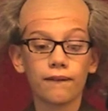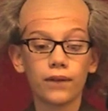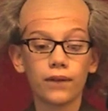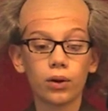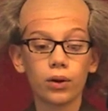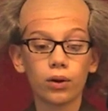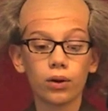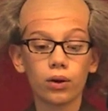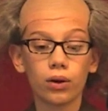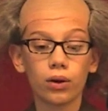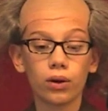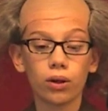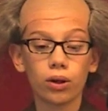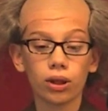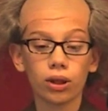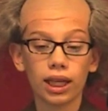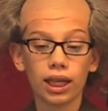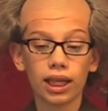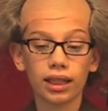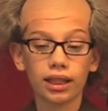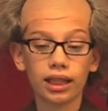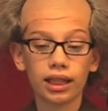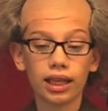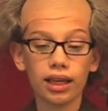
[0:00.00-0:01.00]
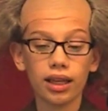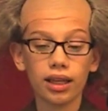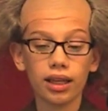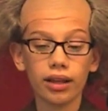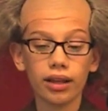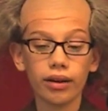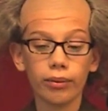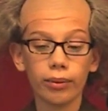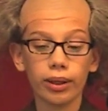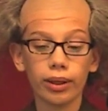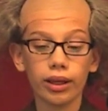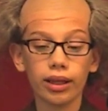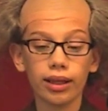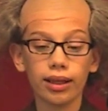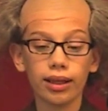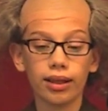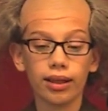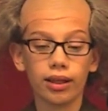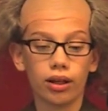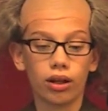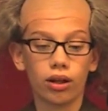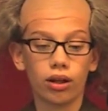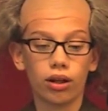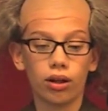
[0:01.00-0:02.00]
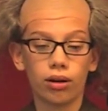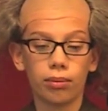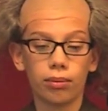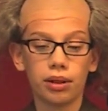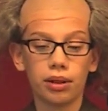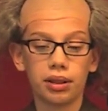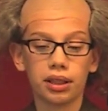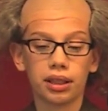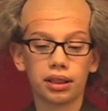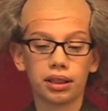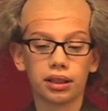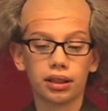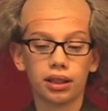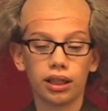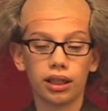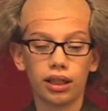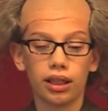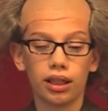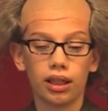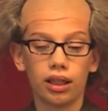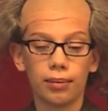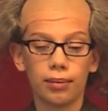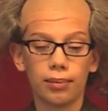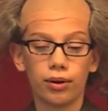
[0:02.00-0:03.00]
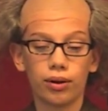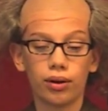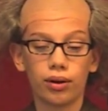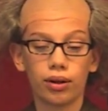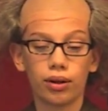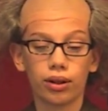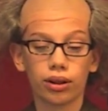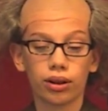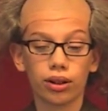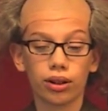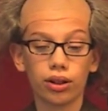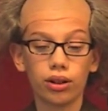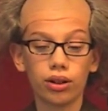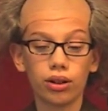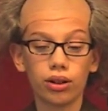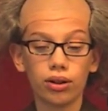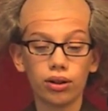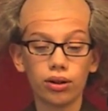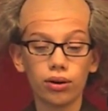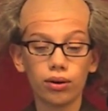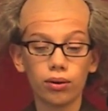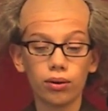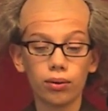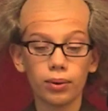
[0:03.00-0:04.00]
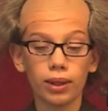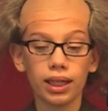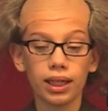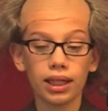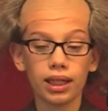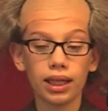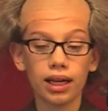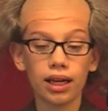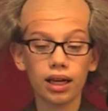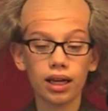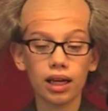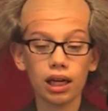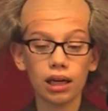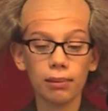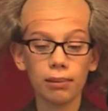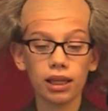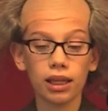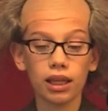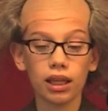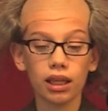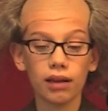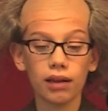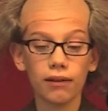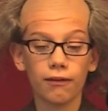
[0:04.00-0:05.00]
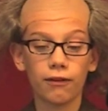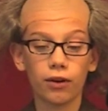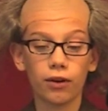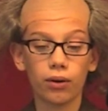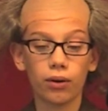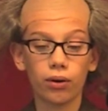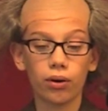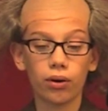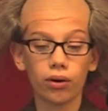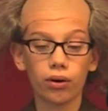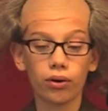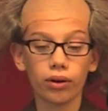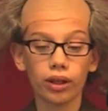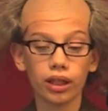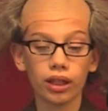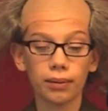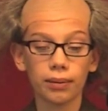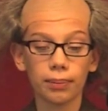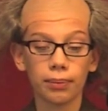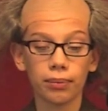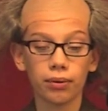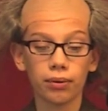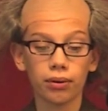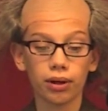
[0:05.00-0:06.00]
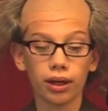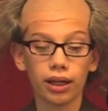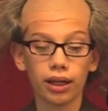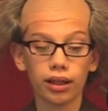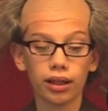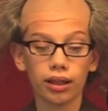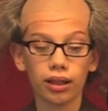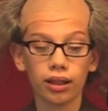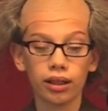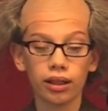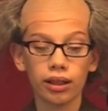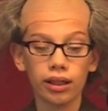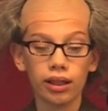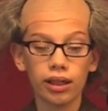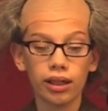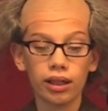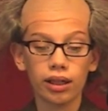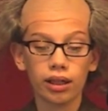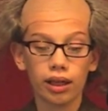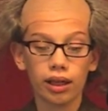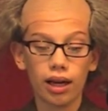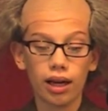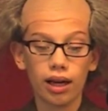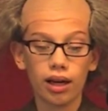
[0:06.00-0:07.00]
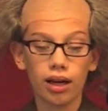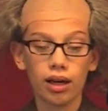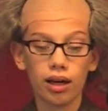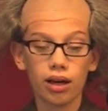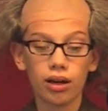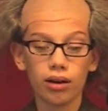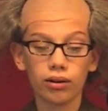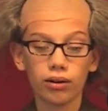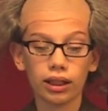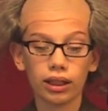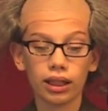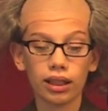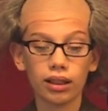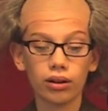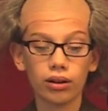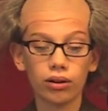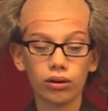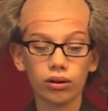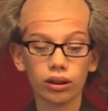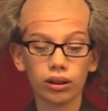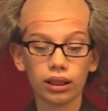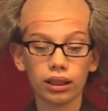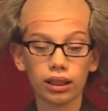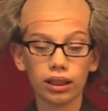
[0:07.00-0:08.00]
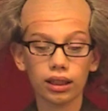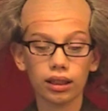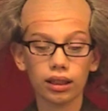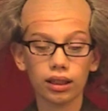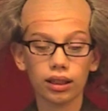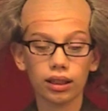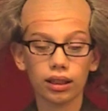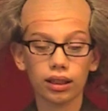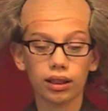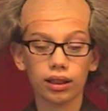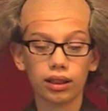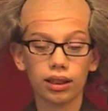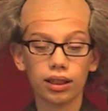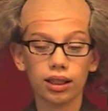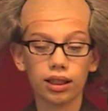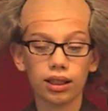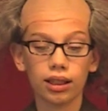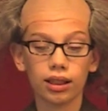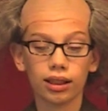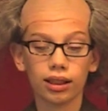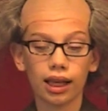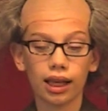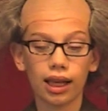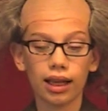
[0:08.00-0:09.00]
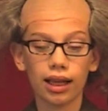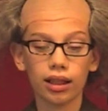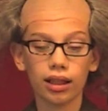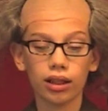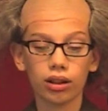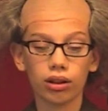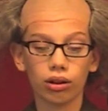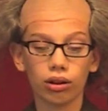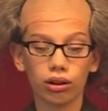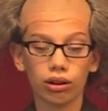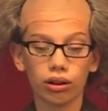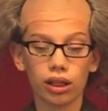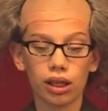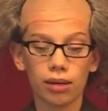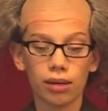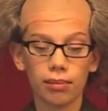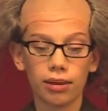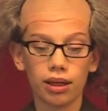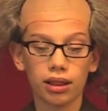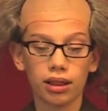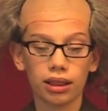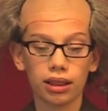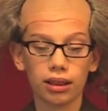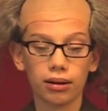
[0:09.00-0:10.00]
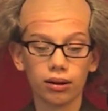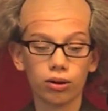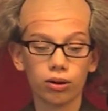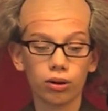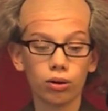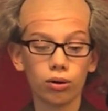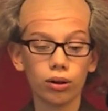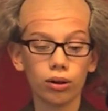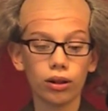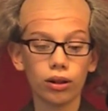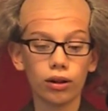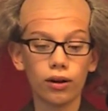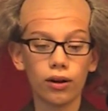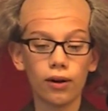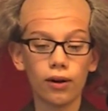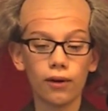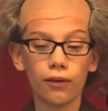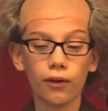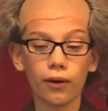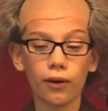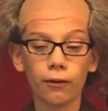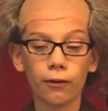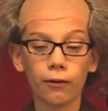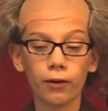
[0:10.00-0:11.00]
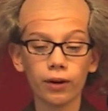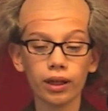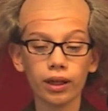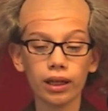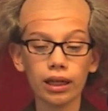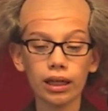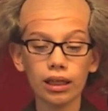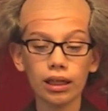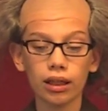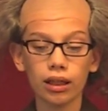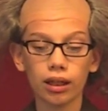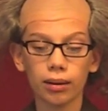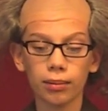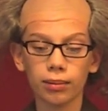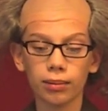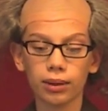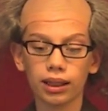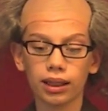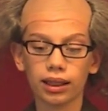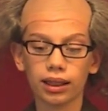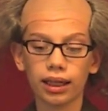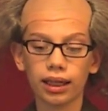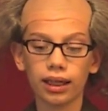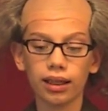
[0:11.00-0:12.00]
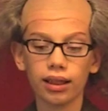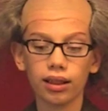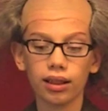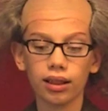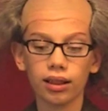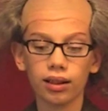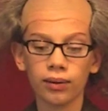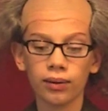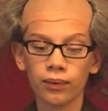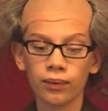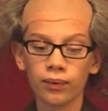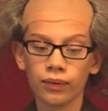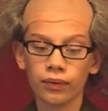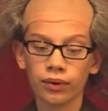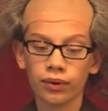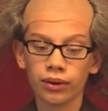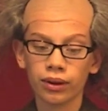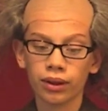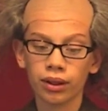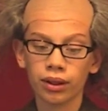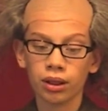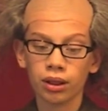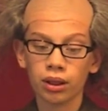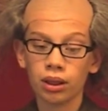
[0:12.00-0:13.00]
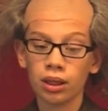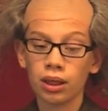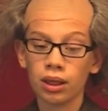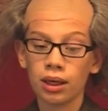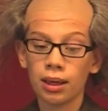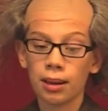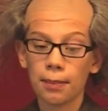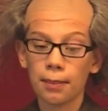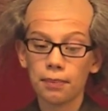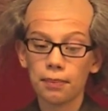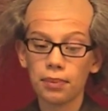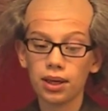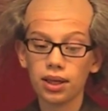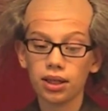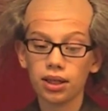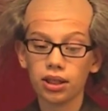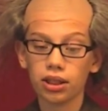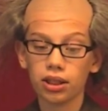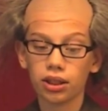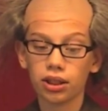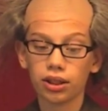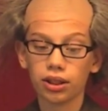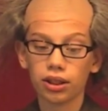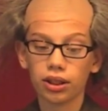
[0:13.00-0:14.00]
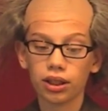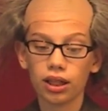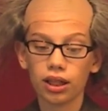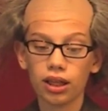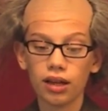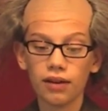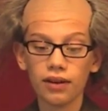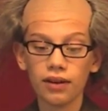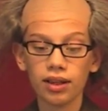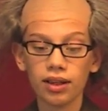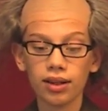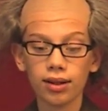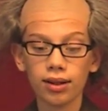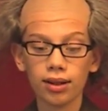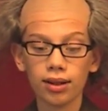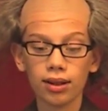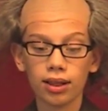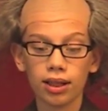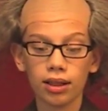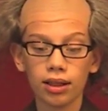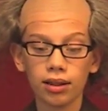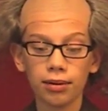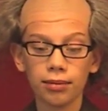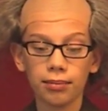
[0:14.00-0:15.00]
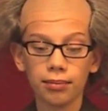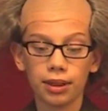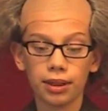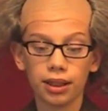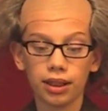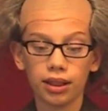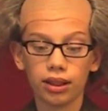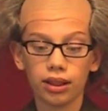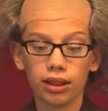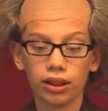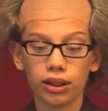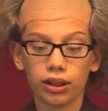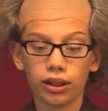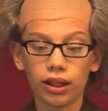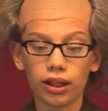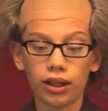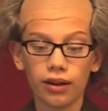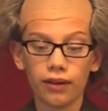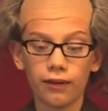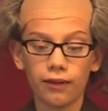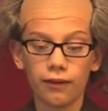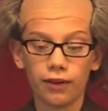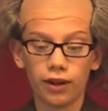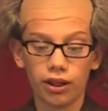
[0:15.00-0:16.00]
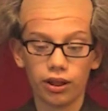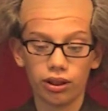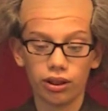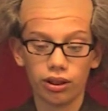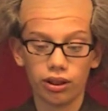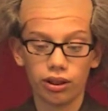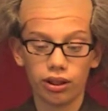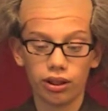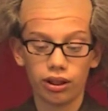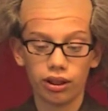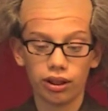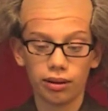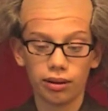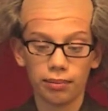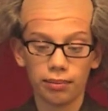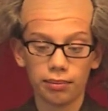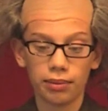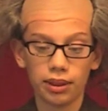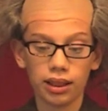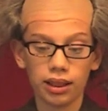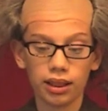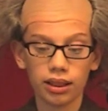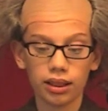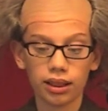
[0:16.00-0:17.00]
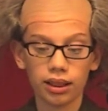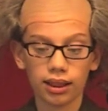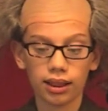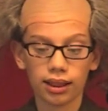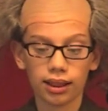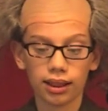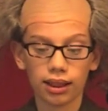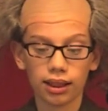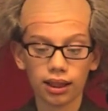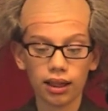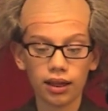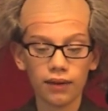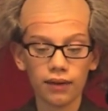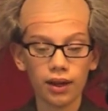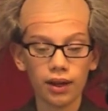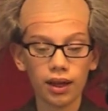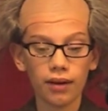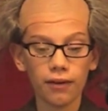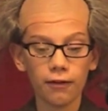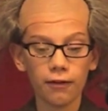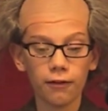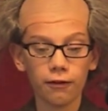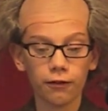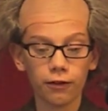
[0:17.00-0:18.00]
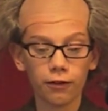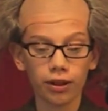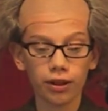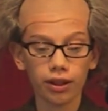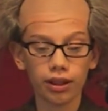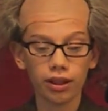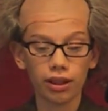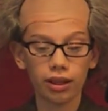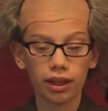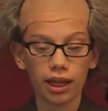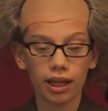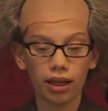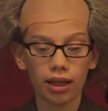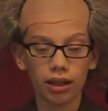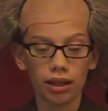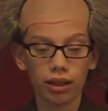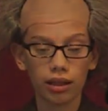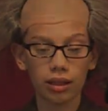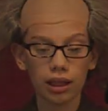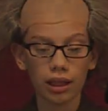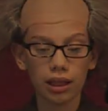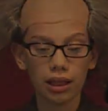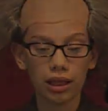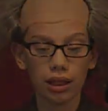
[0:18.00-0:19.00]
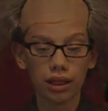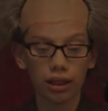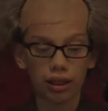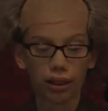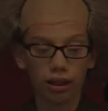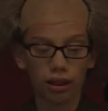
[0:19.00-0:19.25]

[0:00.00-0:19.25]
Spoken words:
For that day we all must labor, though we die before it break. Cows and horses, geese and turkey must toil for freedom's sake. Beasts of England, beasts of Ireland, beasts of every land and